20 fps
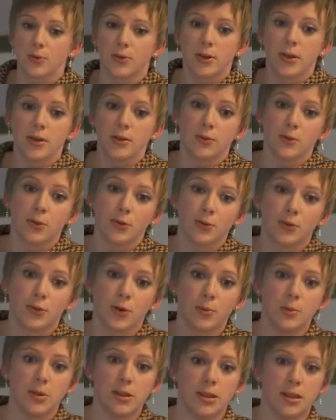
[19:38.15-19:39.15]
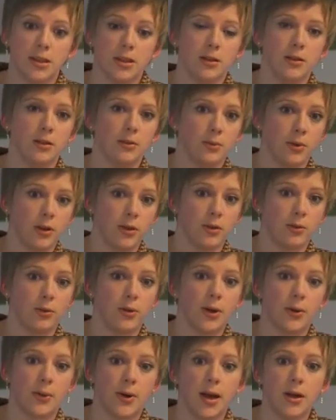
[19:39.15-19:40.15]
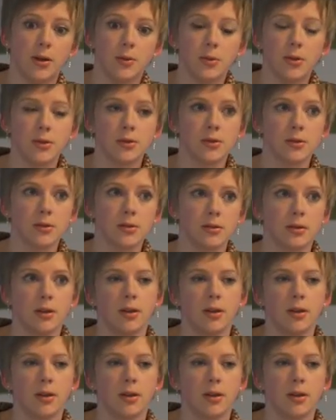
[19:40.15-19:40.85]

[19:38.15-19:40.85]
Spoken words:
in conformity with the requirements.